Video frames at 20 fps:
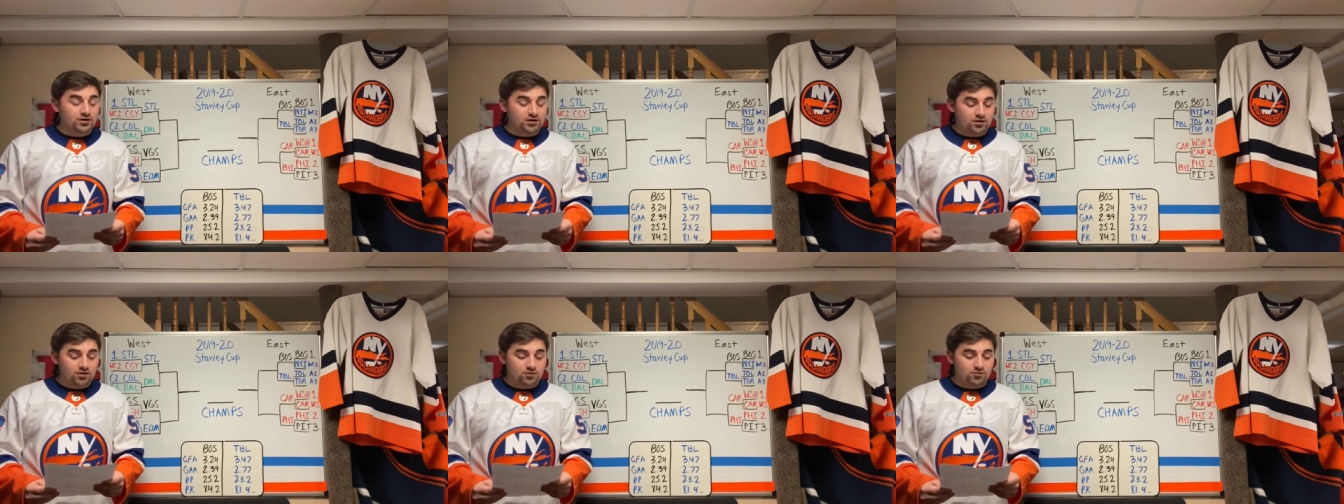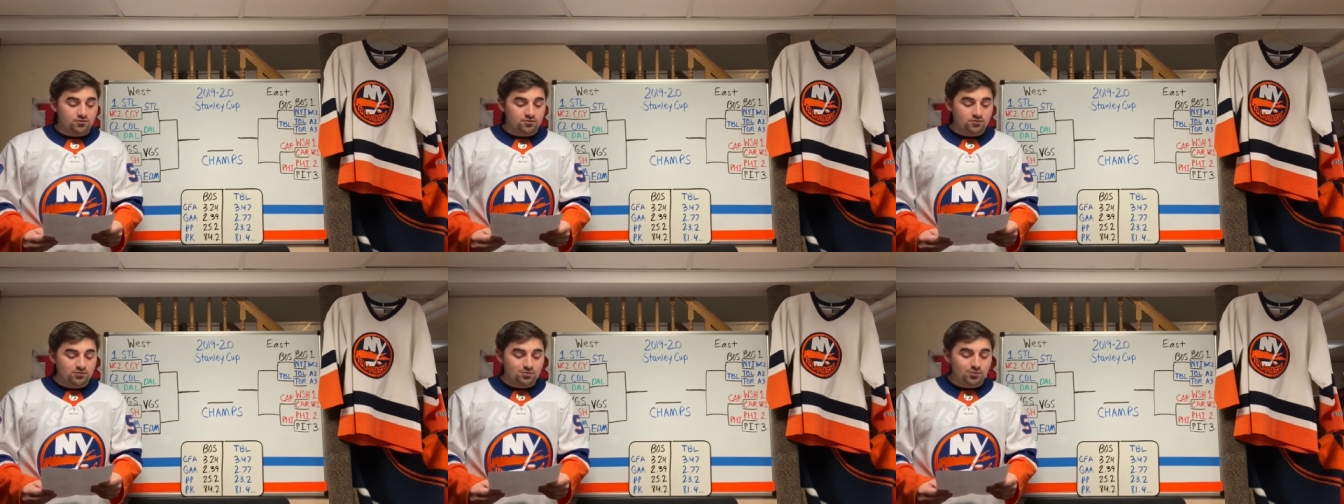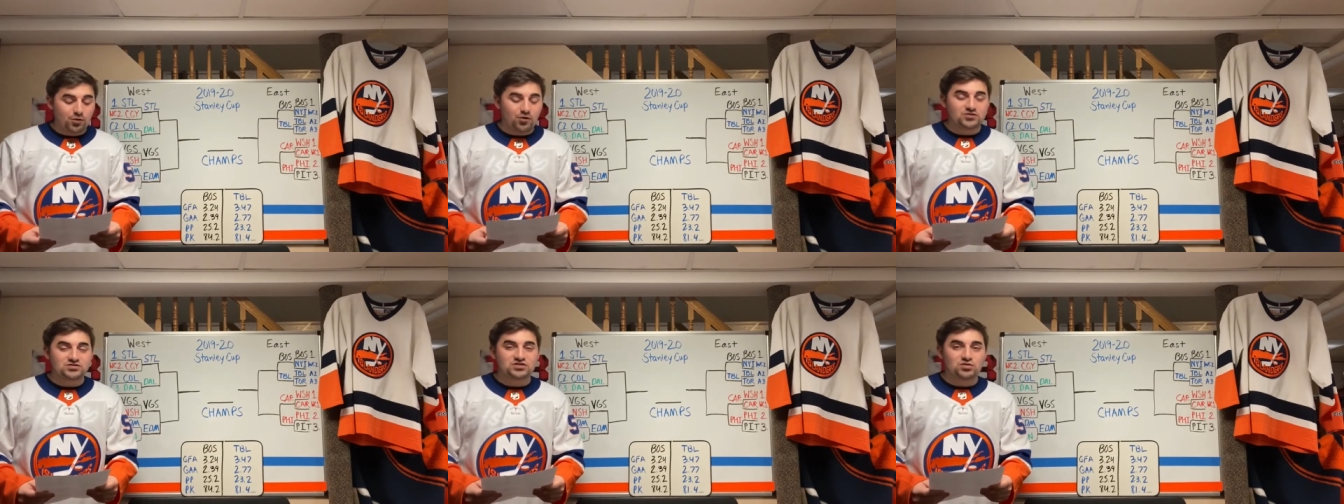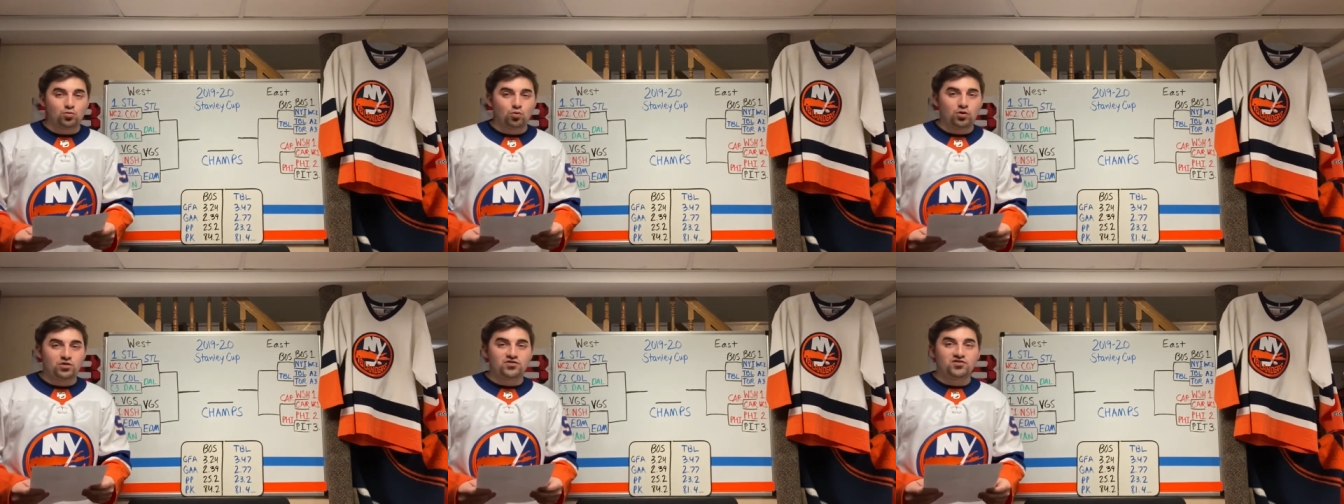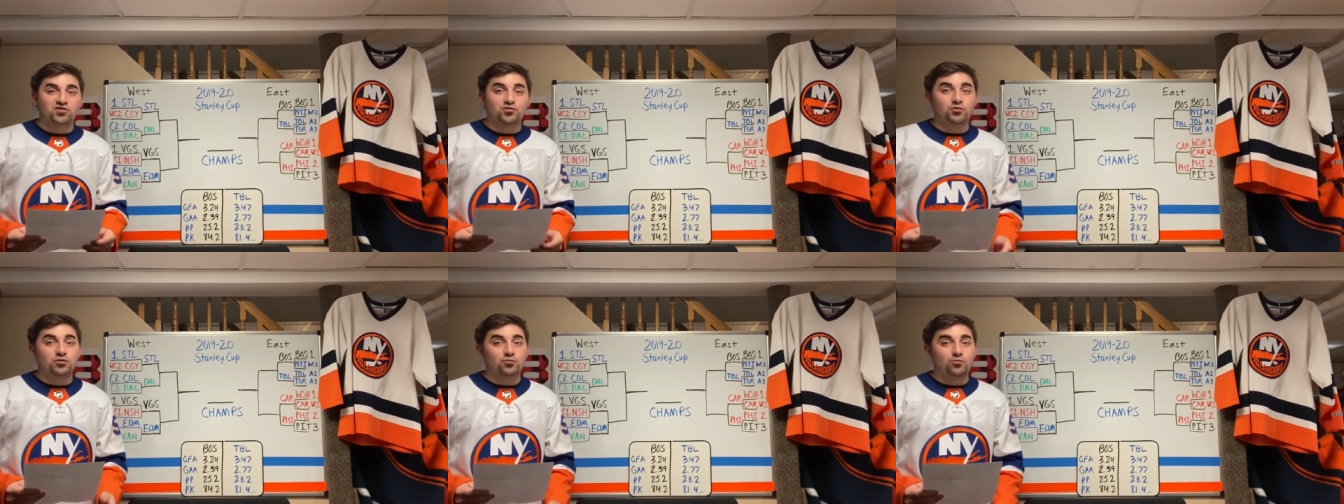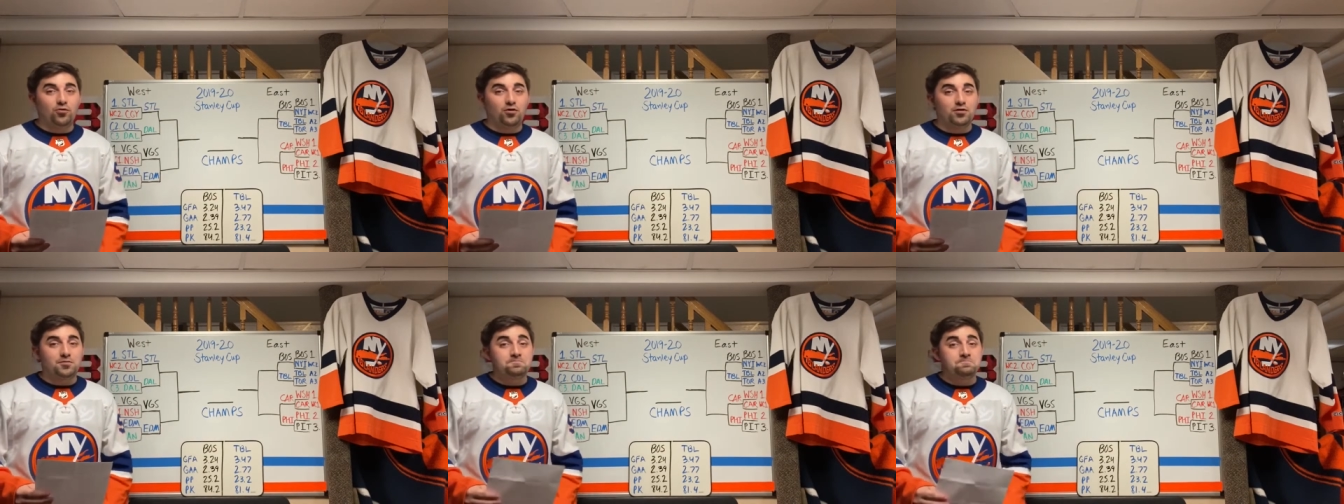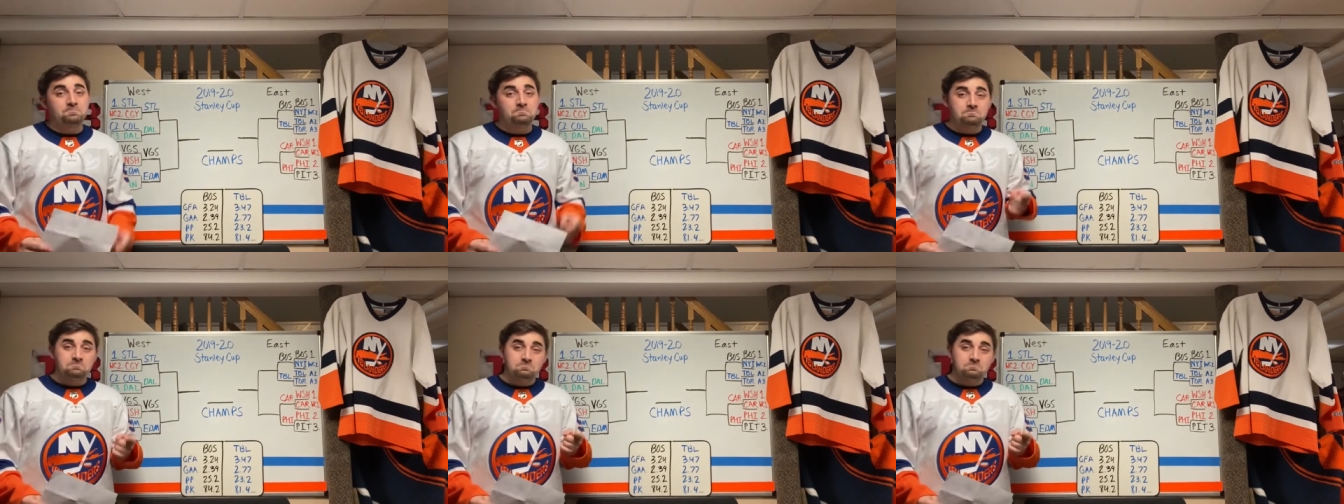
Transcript: and oh. Boston 1-2-1. and one.